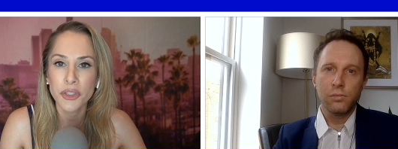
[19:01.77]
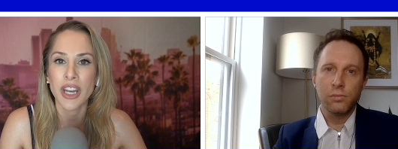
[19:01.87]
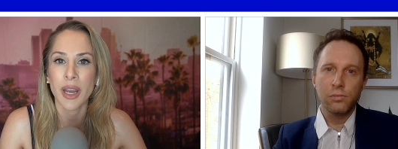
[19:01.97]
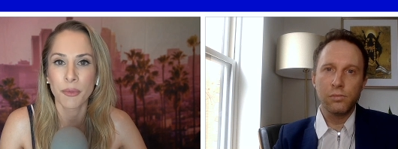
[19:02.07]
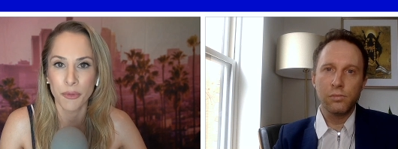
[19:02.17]
Speaker 1: and
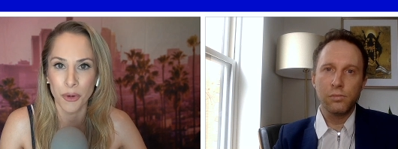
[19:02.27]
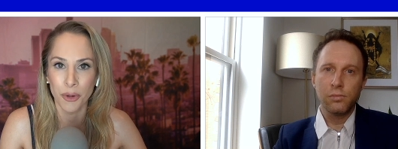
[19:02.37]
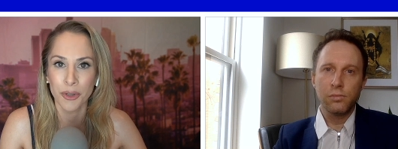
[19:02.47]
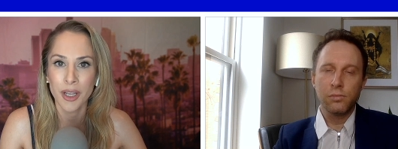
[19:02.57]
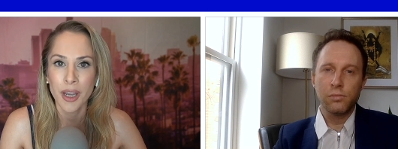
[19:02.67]

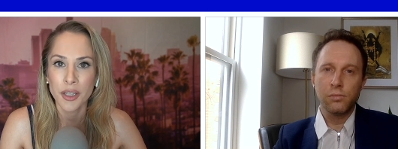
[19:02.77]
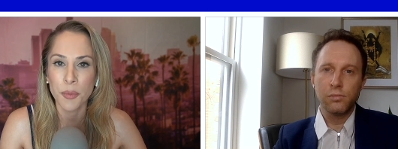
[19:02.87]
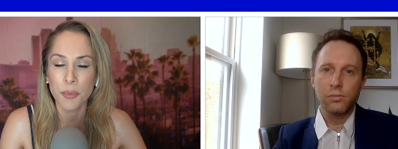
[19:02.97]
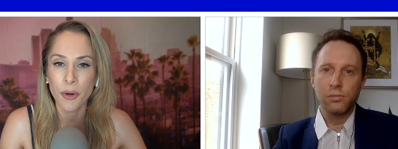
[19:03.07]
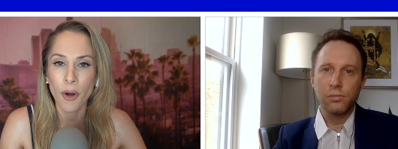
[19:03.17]
shameful
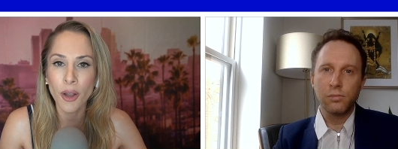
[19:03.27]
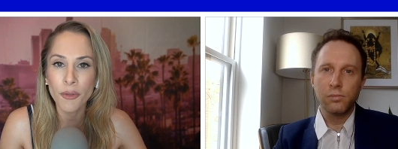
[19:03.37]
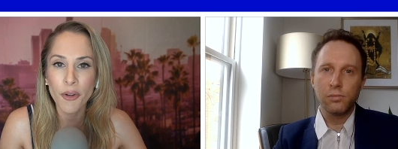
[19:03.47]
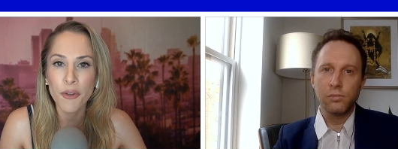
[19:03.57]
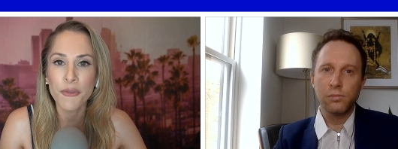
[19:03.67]
to put
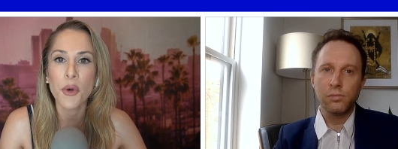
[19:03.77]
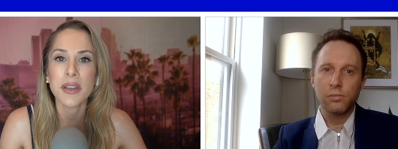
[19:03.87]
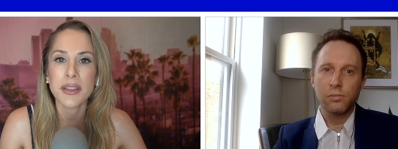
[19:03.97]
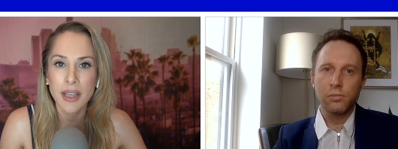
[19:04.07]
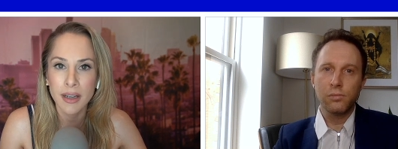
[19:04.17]
all of our
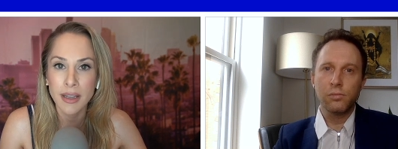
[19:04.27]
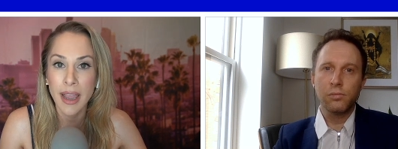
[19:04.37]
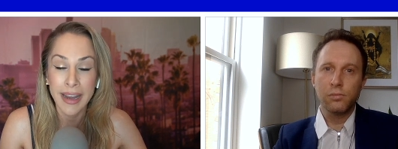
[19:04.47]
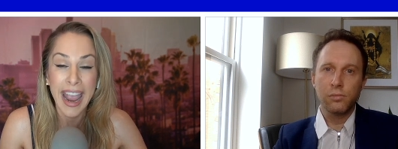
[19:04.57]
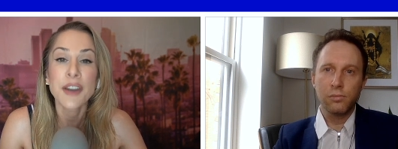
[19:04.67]
focus and,
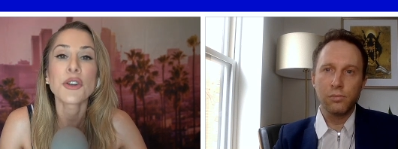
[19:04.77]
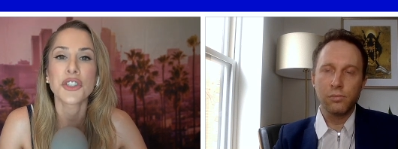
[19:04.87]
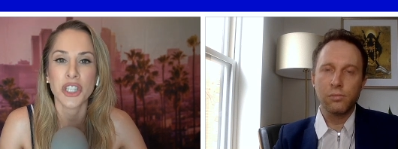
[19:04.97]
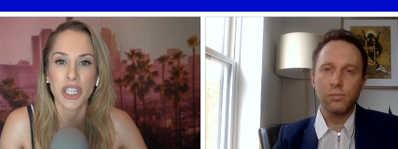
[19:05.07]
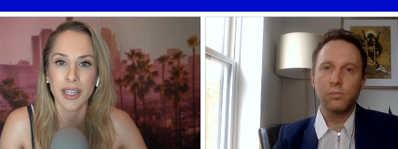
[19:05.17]
and
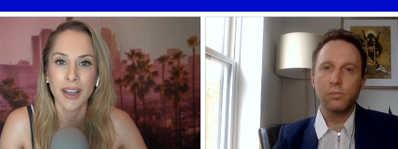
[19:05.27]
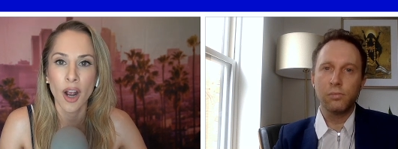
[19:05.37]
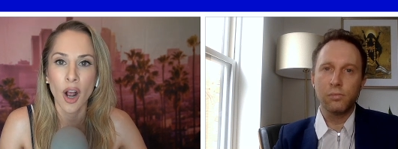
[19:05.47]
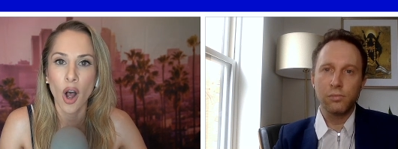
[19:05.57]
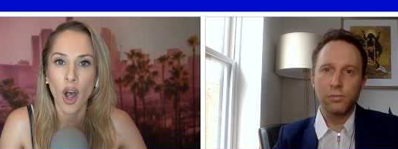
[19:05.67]
energy
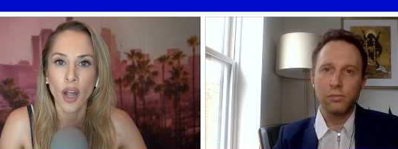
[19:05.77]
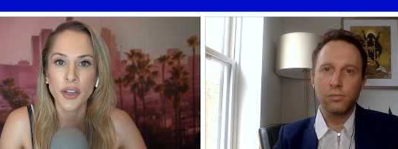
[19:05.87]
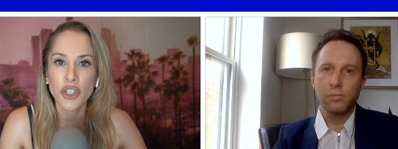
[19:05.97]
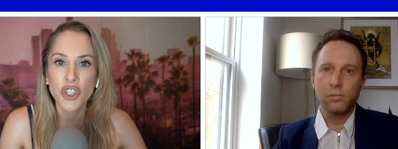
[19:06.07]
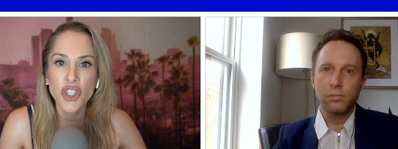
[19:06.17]

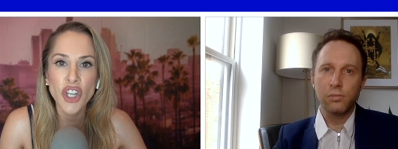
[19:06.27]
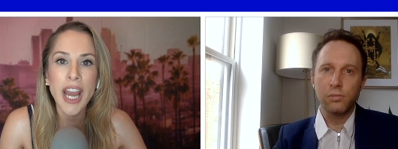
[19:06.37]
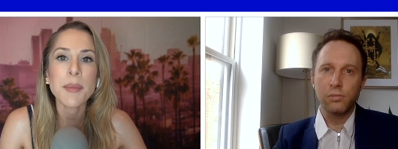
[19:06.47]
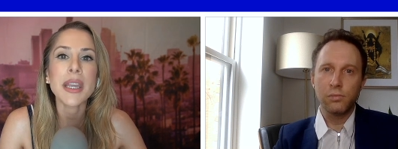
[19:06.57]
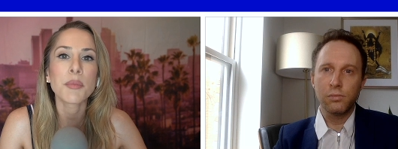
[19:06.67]
on
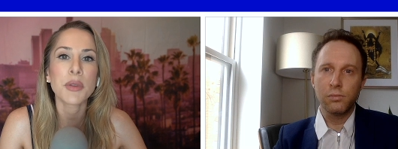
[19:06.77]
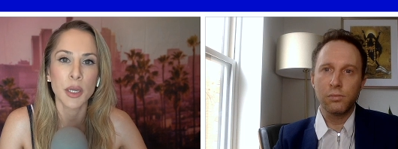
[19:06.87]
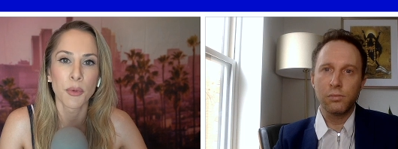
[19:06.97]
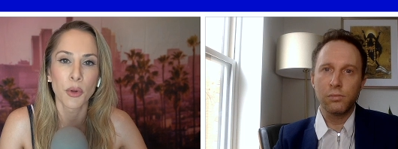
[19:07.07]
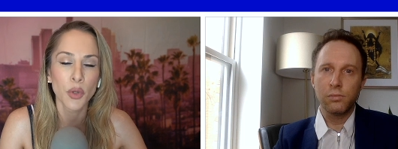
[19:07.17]
shaming
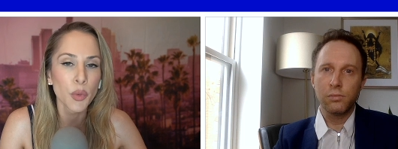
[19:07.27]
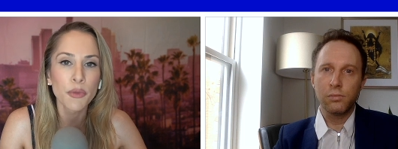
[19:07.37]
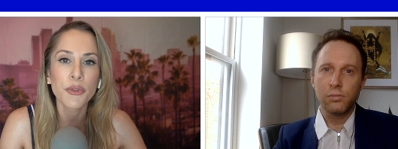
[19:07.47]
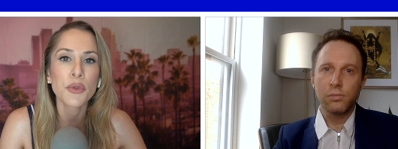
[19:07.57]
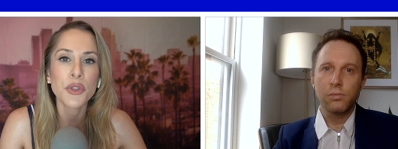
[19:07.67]
people who
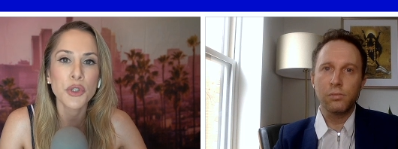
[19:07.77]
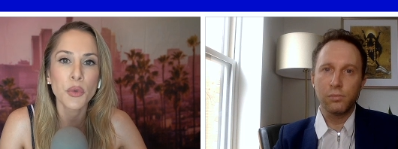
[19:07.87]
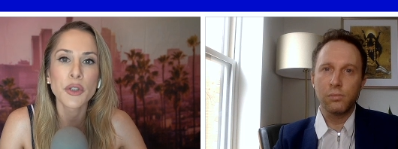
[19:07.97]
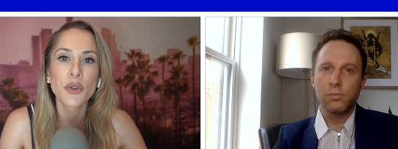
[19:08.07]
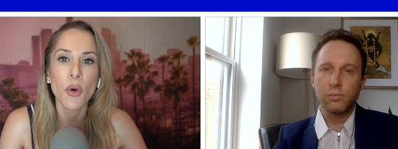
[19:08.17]
refuse
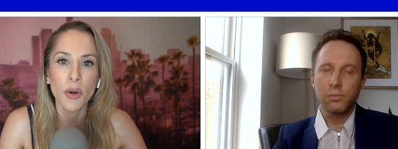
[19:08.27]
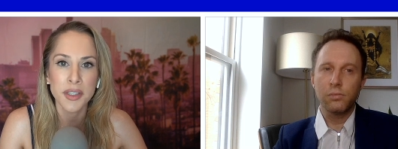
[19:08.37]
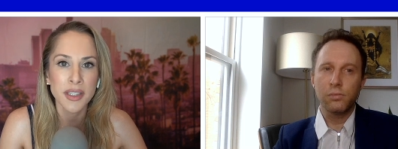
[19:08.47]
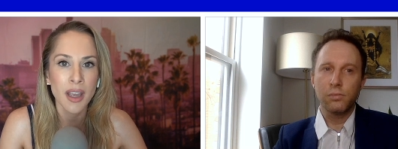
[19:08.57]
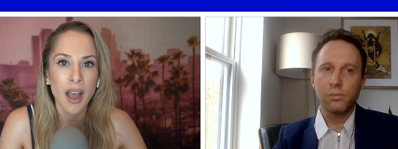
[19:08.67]
to
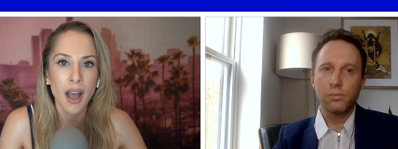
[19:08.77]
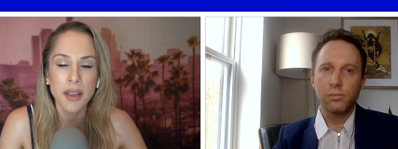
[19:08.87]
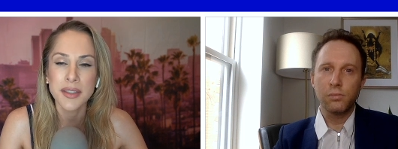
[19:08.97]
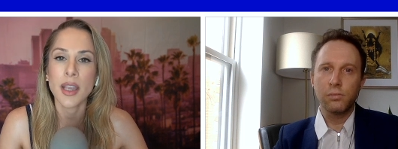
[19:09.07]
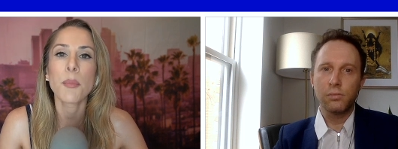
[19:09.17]
endorse
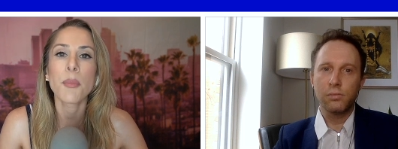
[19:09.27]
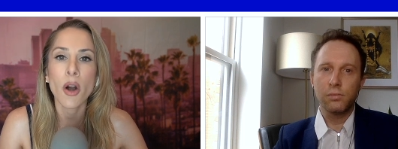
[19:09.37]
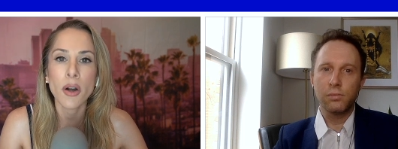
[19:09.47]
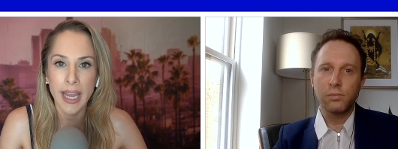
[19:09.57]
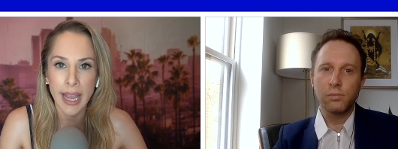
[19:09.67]
a
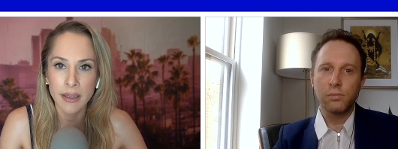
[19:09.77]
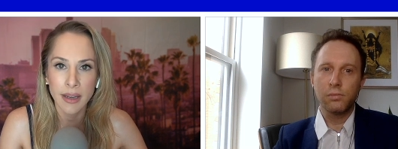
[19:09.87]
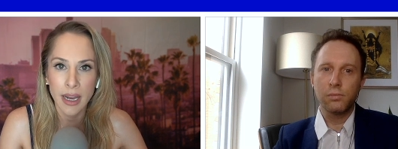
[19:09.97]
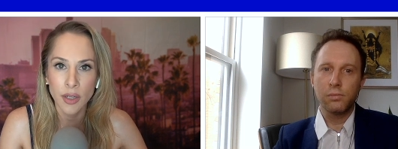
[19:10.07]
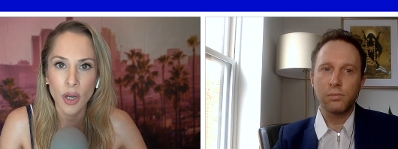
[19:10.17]
subpar
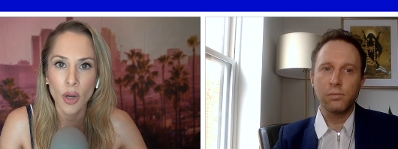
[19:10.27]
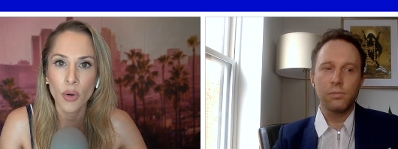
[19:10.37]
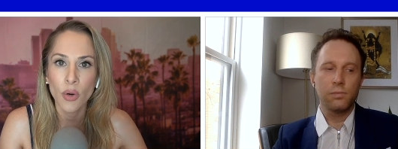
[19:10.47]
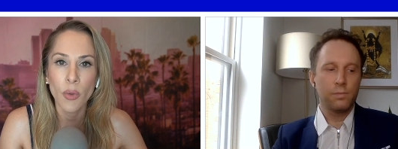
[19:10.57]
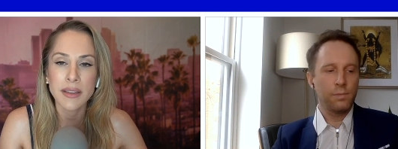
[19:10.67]
candidate
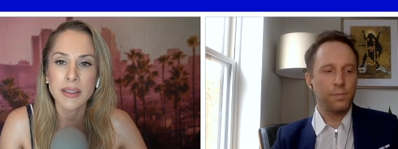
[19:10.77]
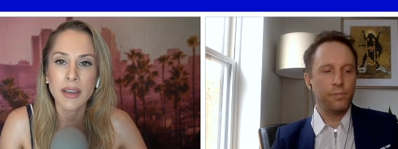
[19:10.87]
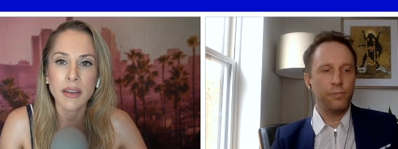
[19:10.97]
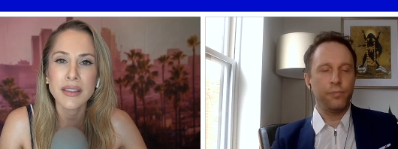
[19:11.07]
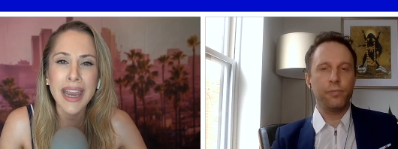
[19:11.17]
who has
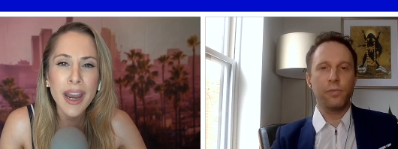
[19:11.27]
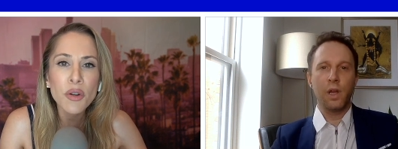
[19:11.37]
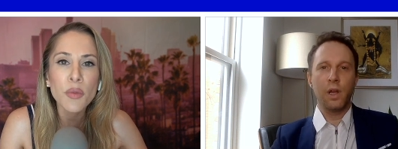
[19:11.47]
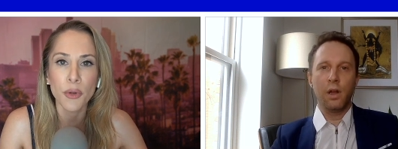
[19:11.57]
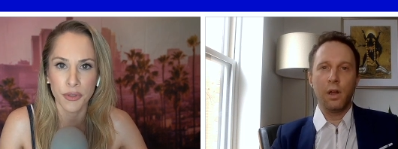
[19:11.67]
done
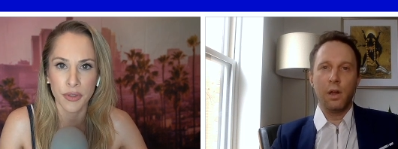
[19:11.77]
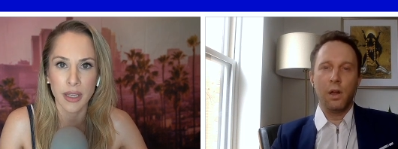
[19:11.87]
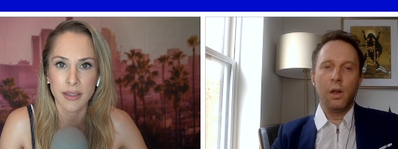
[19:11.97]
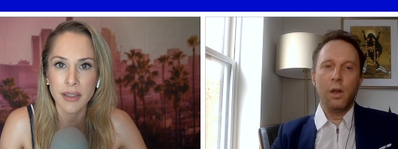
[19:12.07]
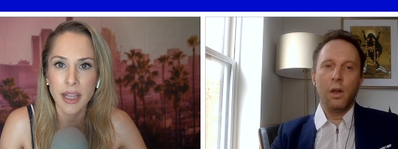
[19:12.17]
terrible
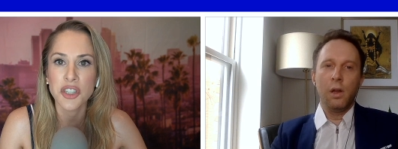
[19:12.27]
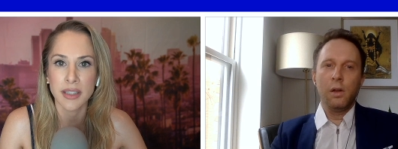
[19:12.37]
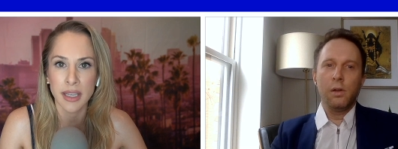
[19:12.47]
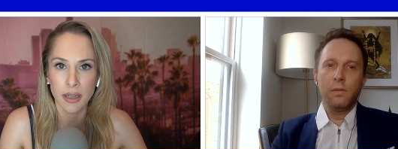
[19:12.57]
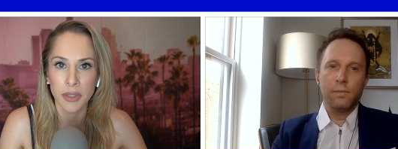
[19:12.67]
things
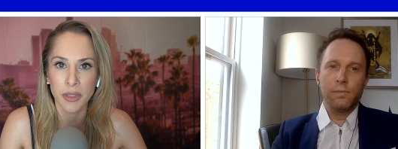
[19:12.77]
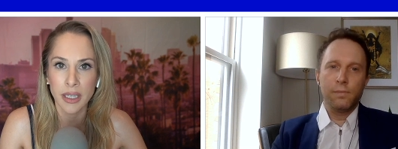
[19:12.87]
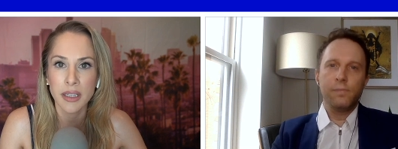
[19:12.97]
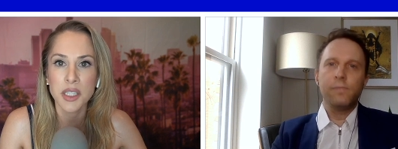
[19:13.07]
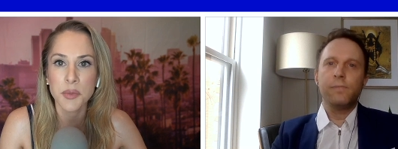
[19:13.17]

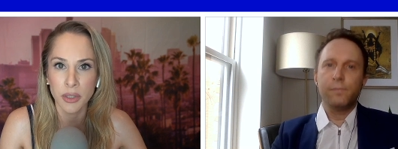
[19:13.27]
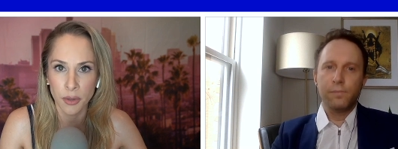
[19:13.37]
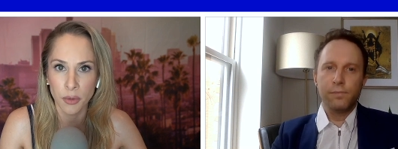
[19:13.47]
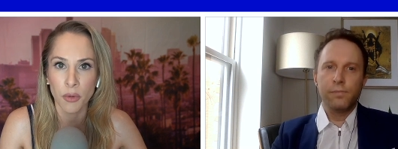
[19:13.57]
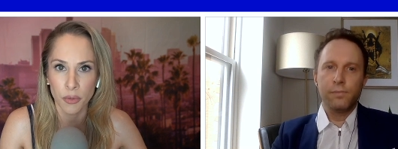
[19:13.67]
legislatively in his
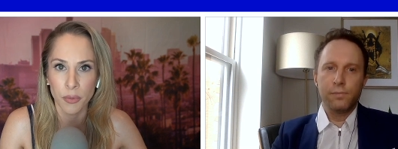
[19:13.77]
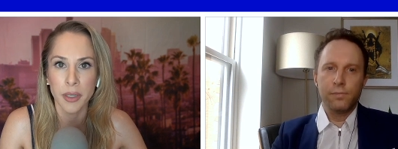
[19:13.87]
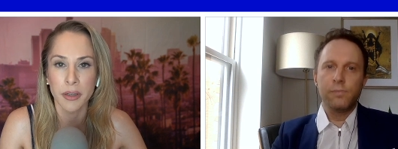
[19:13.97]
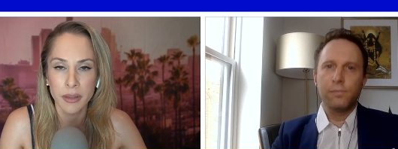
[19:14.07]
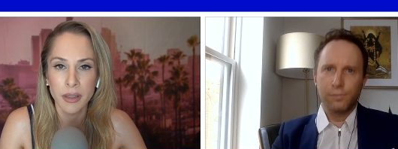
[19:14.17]
political
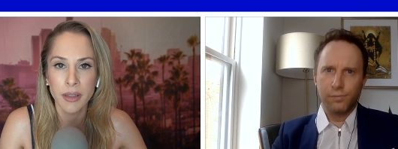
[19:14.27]
career